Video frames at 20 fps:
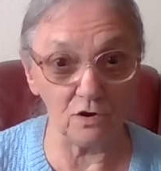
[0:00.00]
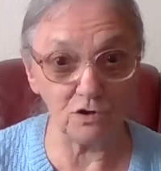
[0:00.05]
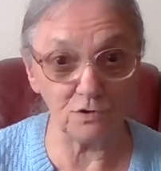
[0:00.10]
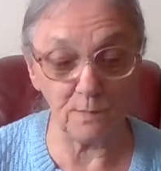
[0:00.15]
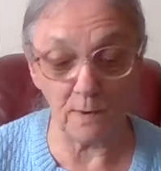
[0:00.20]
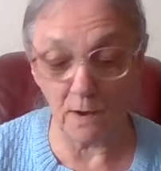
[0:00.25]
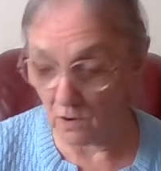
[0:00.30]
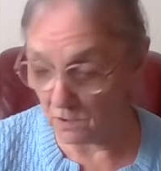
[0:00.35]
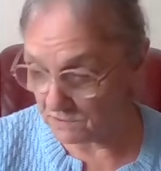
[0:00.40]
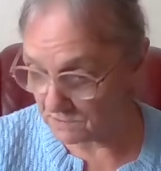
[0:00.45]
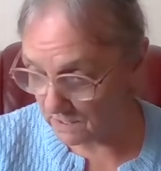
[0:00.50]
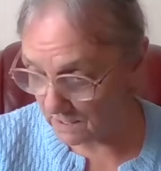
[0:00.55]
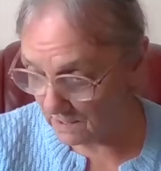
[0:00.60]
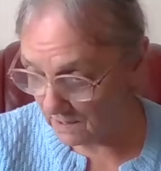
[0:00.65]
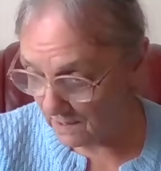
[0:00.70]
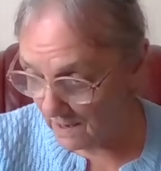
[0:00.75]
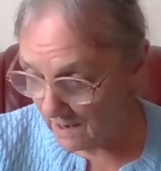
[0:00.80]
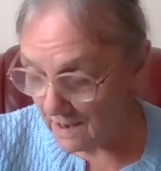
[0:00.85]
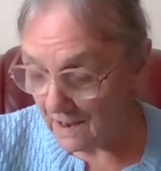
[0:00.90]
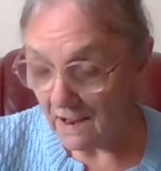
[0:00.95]
a large
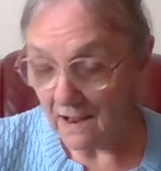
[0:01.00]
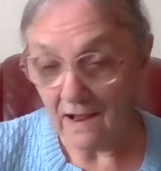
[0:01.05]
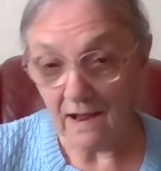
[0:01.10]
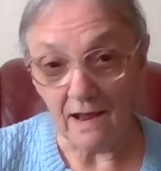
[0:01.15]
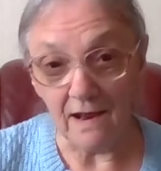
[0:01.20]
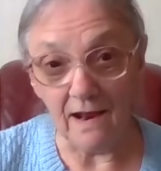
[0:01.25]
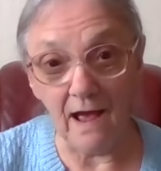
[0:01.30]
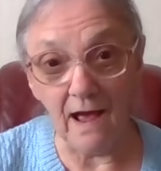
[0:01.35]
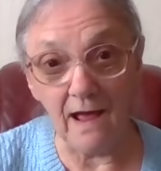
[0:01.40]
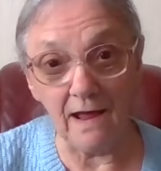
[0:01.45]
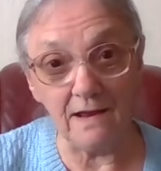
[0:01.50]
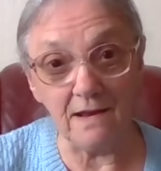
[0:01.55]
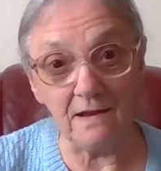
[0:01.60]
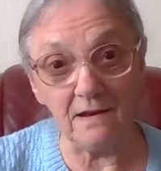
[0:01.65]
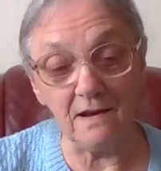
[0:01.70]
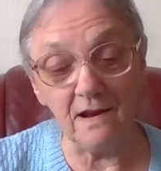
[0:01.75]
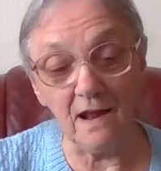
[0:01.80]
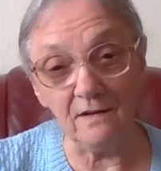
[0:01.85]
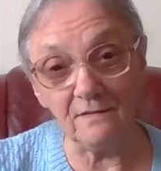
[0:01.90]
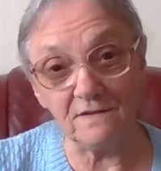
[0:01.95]
parcel. And I
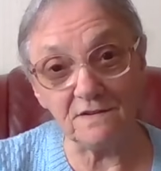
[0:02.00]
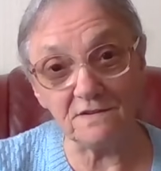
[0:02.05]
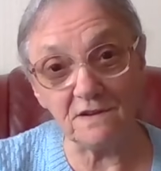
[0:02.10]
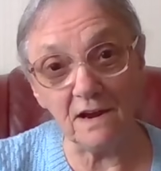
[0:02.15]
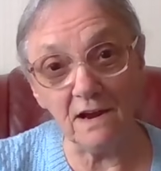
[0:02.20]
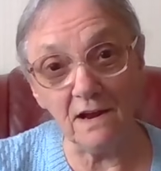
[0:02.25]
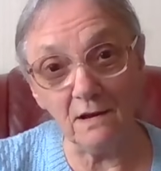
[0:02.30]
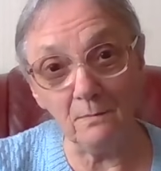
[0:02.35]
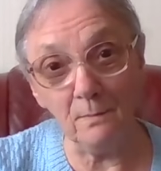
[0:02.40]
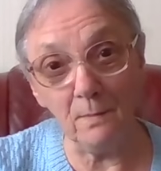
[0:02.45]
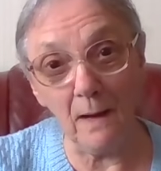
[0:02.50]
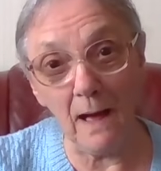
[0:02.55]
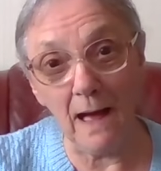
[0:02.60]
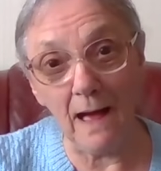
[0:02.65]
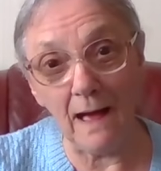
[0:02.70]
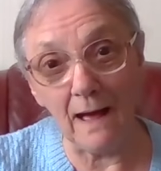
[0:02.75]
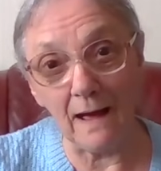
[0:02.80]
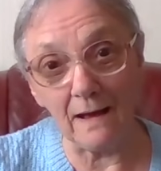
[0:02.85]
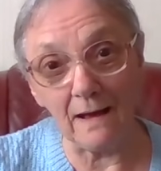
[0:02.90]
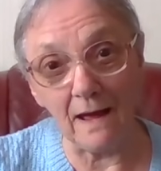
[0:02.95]
didn't have a single
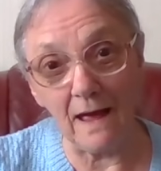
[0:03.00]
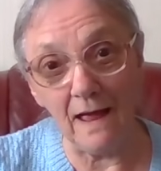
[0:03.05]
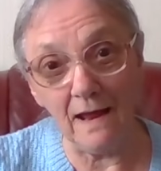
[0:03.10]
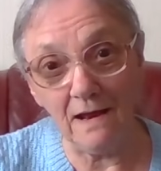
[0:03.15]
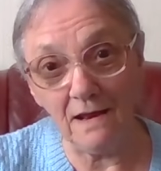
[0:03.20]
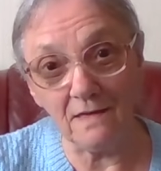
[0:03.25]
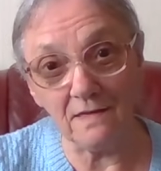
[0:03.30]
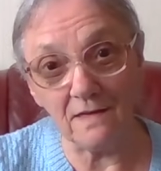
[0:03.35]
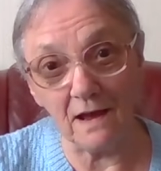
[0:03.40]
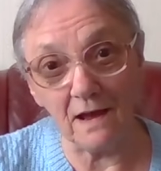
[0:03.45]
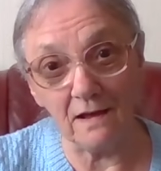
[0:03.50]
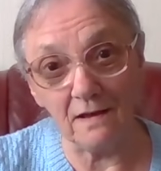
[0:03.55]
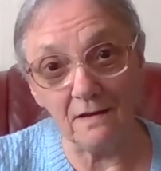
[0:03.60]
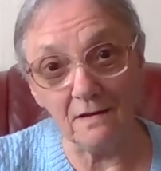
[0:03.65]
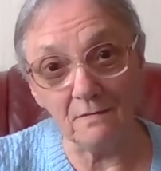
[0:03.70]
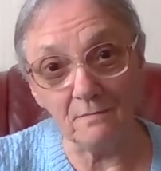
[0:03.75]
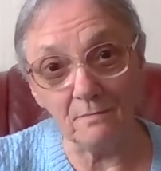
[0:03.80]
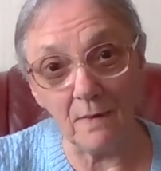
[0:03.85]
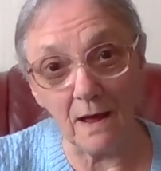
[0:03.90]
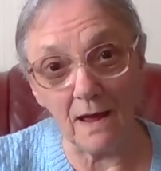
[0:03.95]
bag or
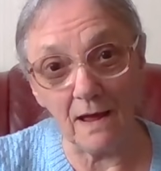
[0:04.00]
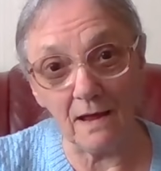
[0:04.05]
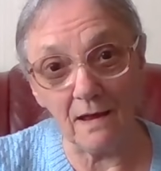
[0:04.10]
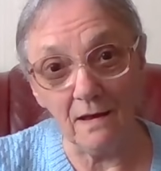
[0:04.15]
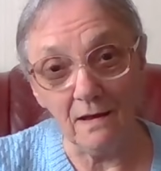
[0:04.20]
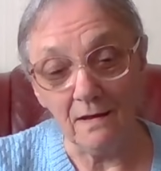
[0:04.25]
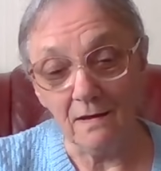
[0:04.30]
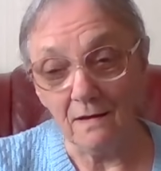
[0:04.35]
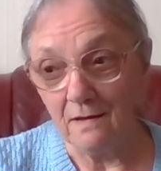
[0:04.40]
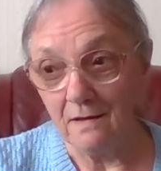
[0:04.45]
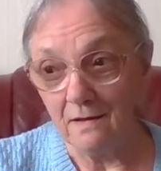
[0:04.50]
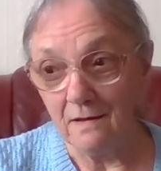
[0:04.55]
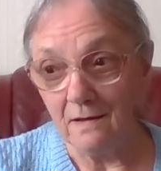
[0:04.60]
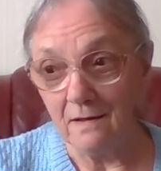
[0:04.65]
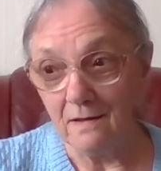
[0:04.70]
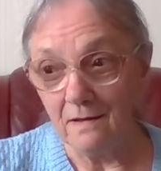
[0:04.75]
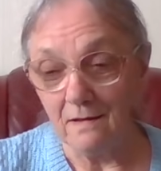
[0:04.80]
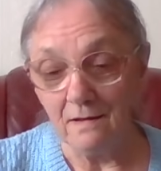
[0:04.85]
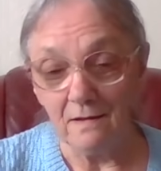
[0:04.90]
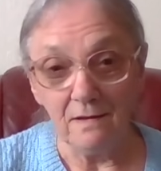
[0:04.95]
anything. My
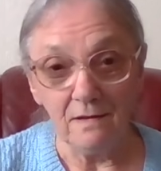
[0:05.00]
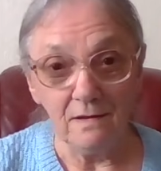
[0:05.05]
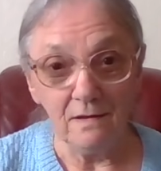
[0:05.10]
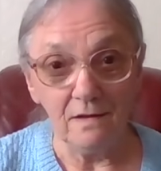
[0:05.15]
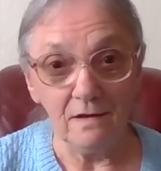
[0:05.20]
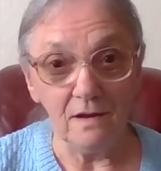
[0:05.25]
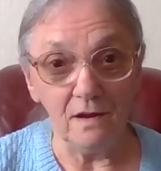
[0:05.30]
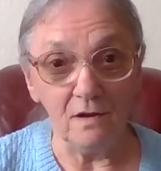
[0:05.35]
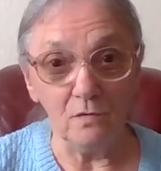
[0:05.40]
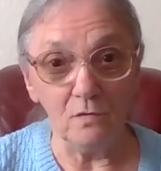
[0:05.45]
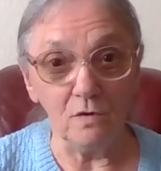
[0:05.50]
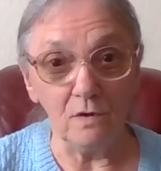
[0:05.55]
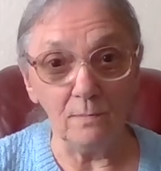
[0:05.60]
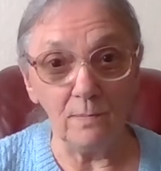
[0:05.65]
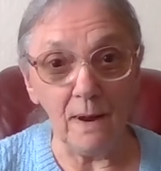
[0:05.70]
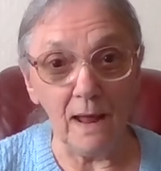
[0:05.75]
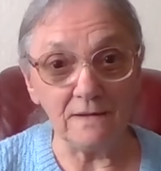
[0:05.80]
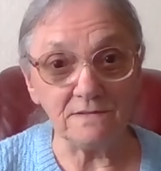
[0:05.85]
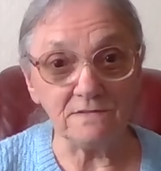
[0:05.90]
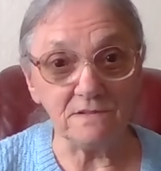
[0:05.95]
you know,
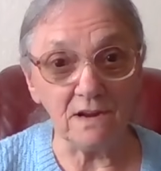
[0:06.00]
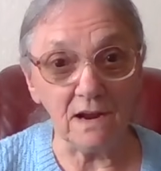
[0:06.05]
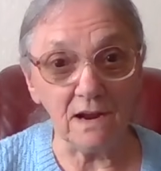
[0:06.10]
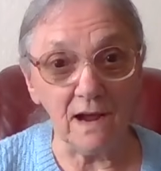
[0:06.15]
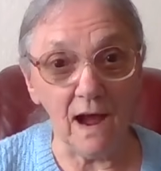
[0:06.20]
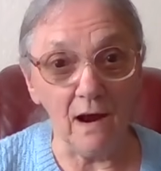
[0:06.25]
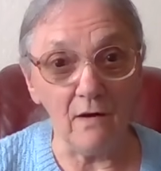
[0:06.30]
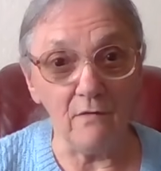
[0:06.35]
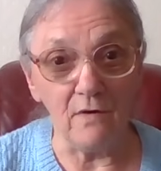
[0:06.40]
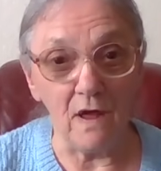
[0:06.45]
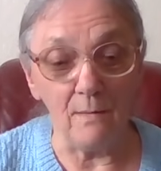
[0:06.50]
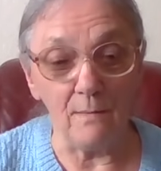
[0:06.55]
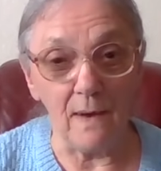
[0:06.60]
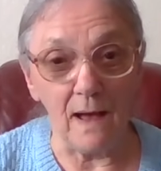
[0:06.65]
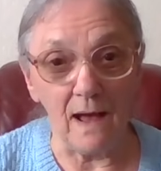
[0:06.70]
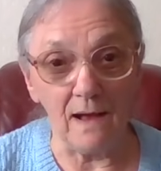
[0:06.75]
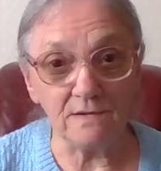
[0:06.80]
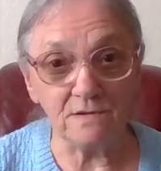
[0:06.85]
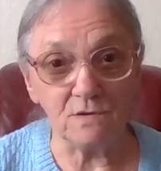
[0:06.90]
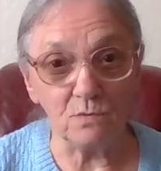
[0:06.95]
the plastic carrier
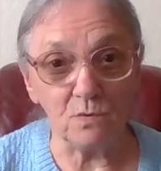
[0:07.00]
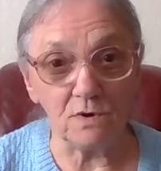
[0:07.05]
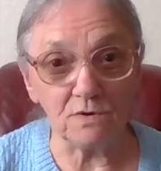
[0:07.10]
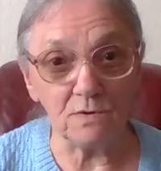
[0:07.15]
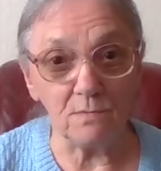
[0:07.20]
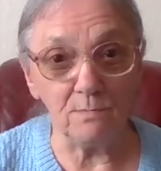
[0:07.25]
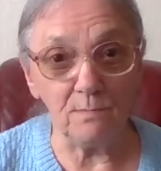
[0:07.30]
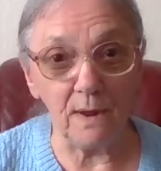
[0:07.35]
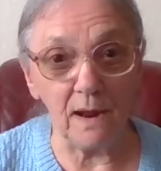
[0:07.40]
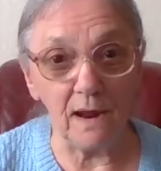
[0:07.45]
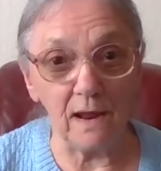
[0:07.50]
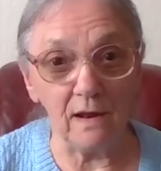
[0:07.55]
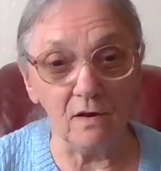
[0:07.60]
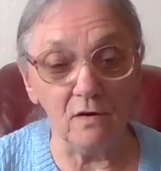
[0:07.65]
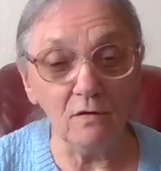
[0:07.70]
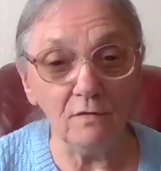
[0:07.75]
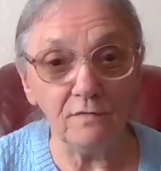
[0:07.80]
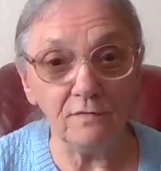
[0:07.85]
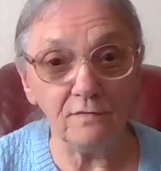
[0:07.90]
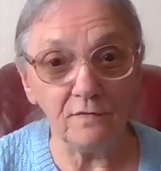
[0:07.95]
bags, it wasn't big
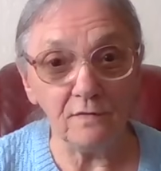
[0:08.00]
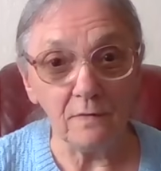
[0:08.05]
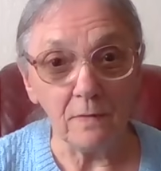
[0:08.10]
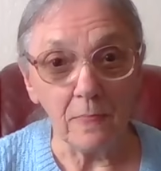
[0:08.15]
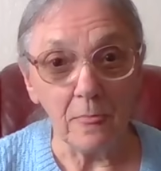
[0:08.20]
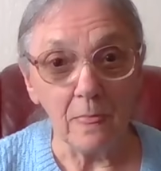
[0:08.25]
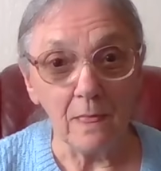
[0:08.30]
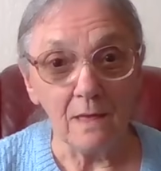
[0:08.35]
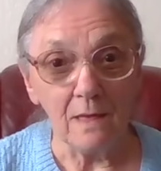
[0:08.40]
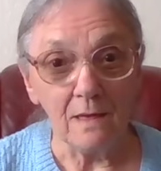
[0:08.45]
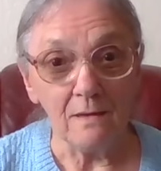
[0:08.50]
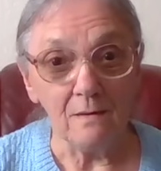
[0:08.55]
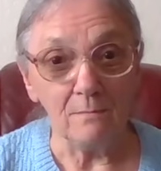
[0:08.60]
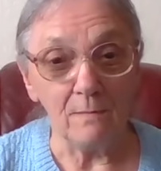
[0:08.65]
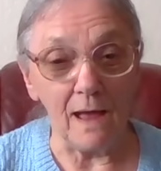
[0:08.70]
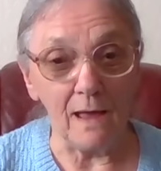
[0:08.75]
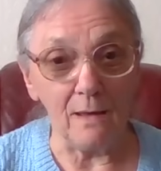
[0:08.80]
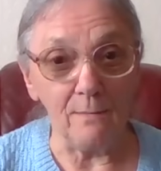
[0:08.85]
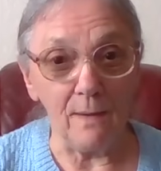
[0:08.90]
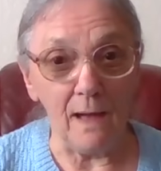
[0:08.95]
enough
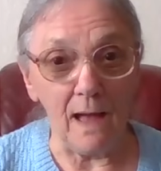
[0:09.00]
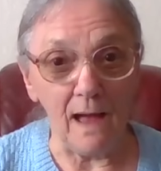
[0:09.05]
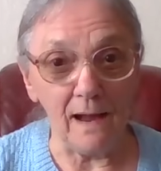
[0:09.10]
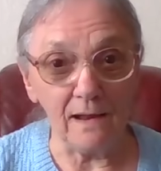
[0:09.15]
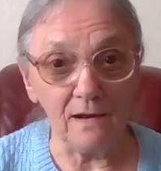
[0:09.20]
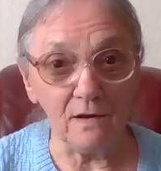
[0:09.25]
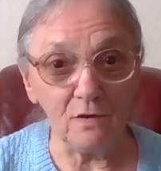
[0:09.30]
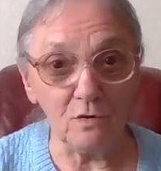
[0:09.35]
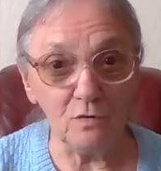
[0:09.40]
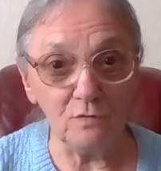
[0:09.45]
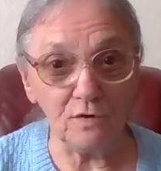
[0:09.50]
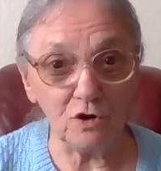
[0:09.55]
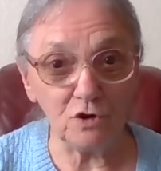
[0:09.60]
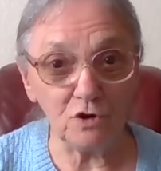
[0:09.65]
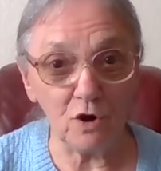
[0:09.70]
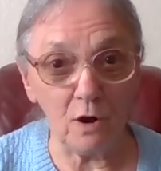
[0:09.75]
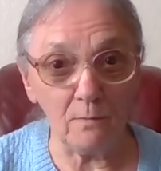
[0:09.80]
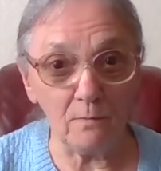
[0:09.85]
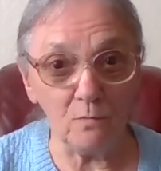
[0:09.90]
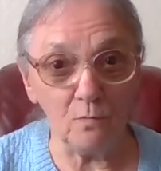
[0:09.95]
my bag I do for
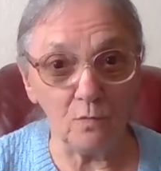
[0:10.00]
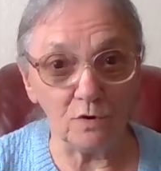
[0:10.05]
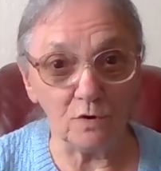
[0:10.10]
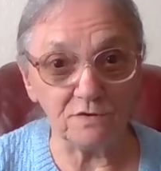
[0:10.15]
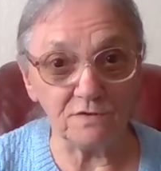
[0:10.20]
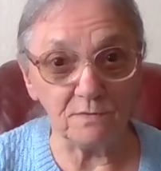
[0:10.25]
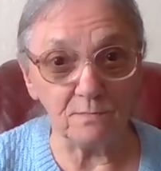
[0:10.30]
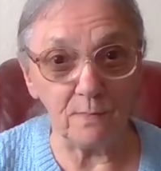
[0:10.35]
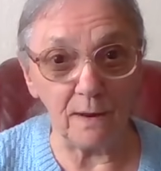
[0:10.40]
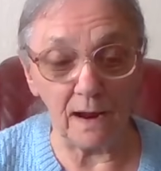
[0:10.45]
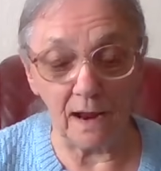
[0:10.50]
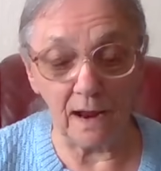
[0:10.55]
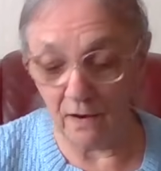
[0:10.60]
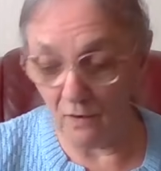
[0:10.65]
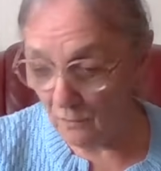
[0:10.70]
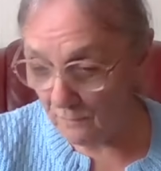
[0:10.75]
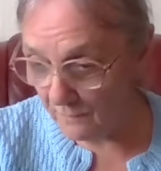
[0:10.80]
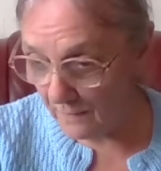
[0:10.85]
shopping wasn't big